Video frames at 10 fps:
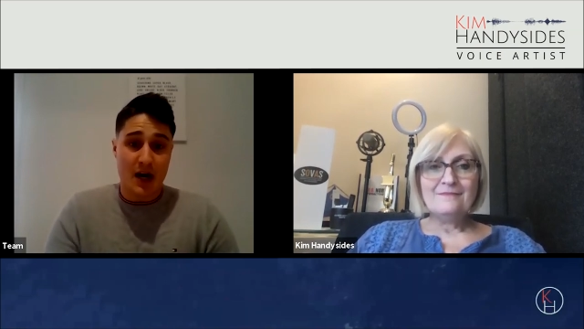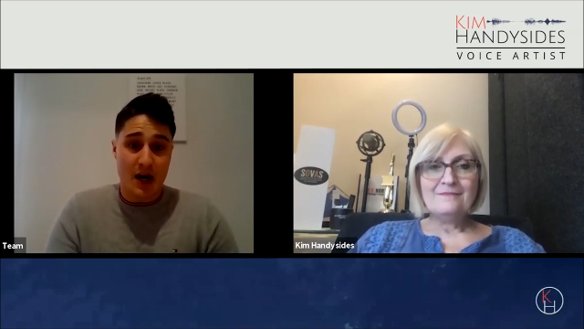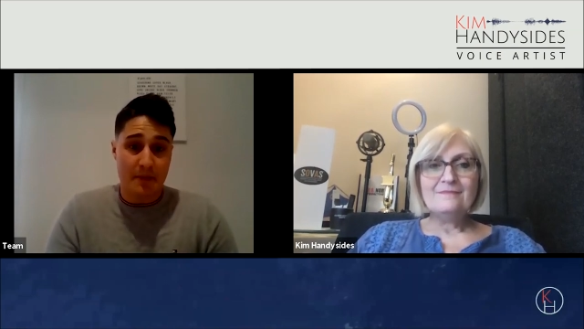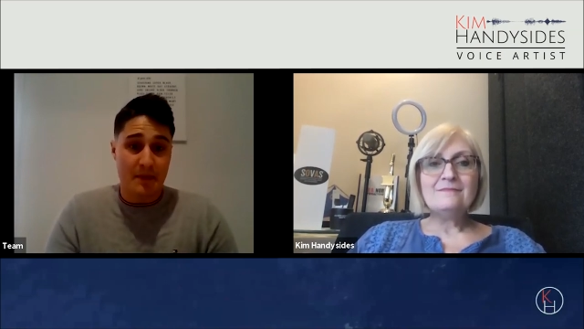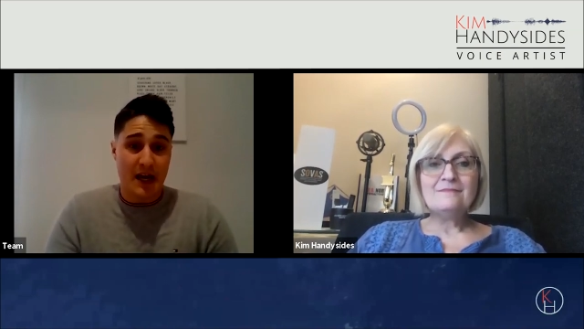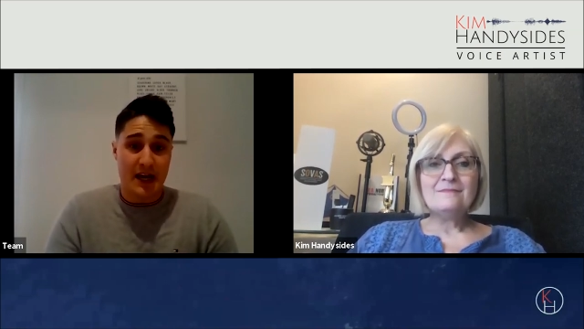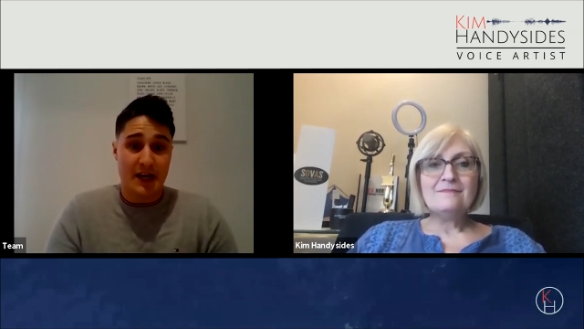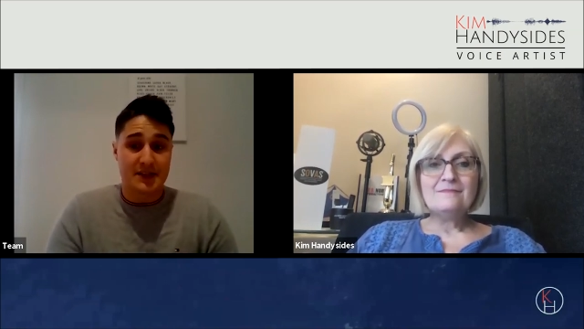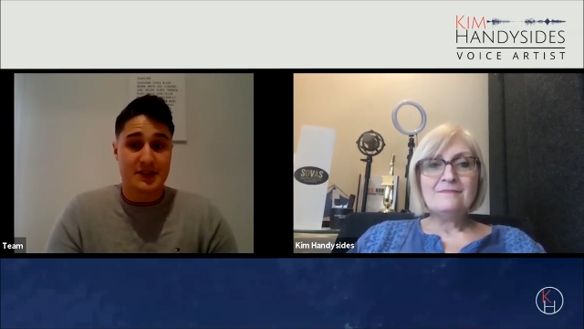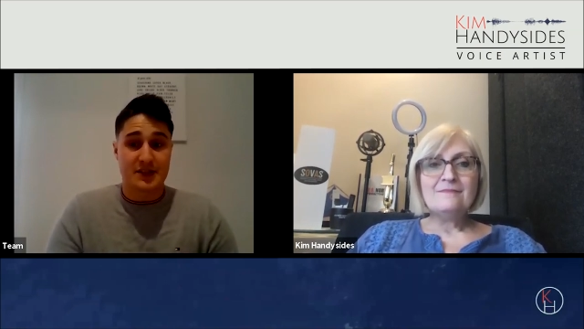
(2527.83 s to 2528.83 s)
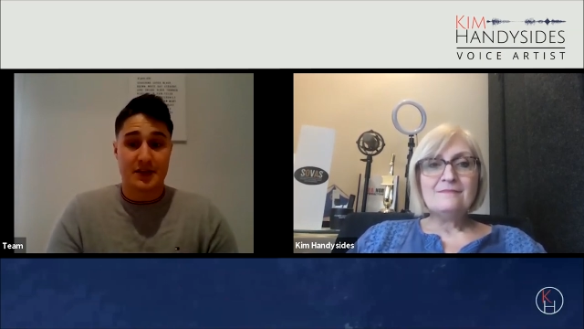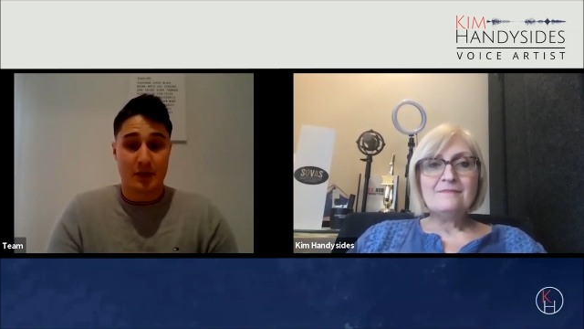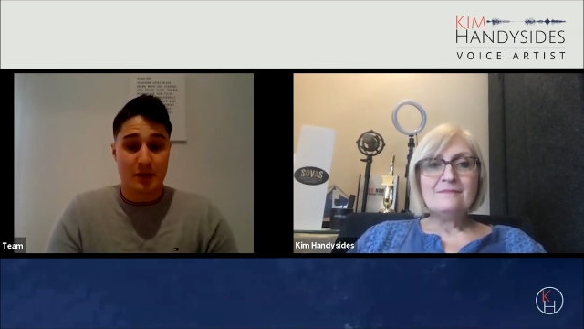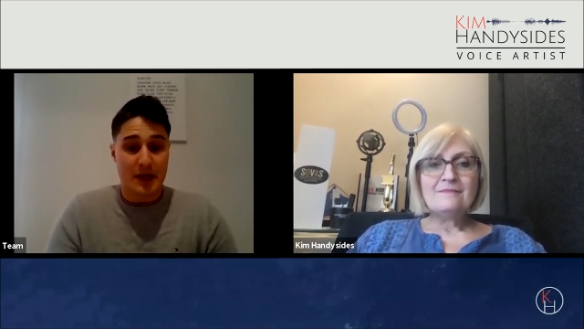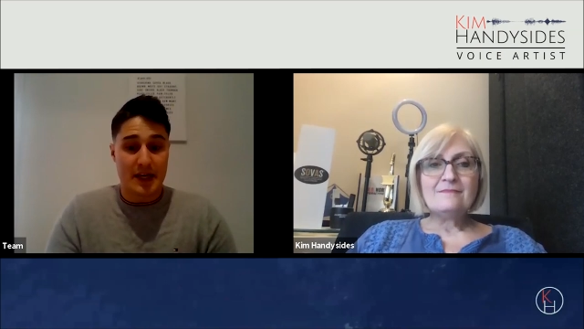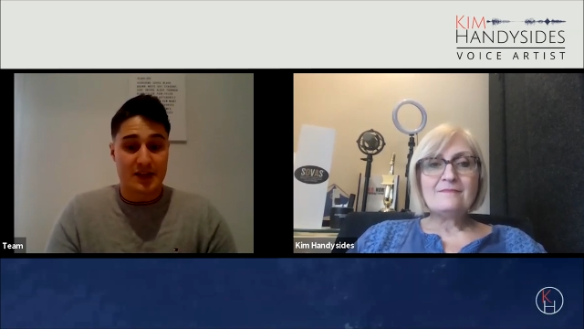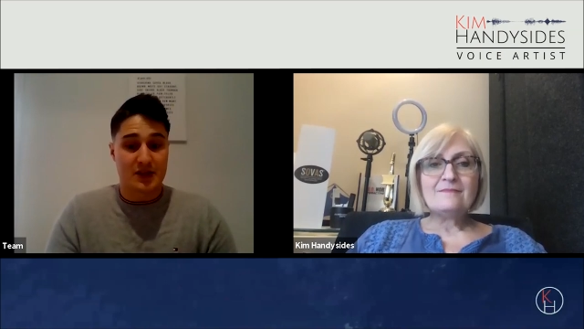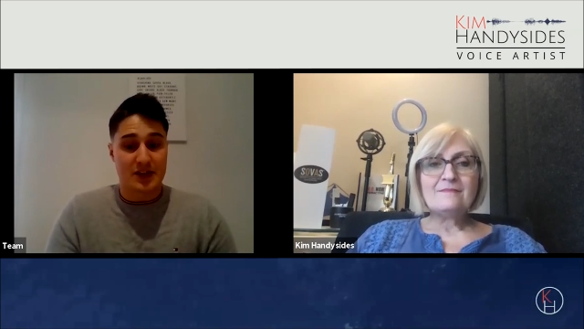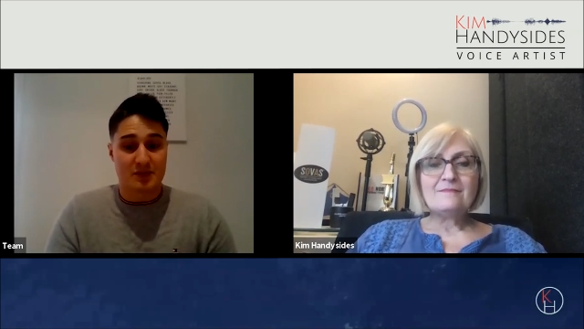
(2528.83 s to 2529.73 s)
Speaker 1: Um, and, you know, it's,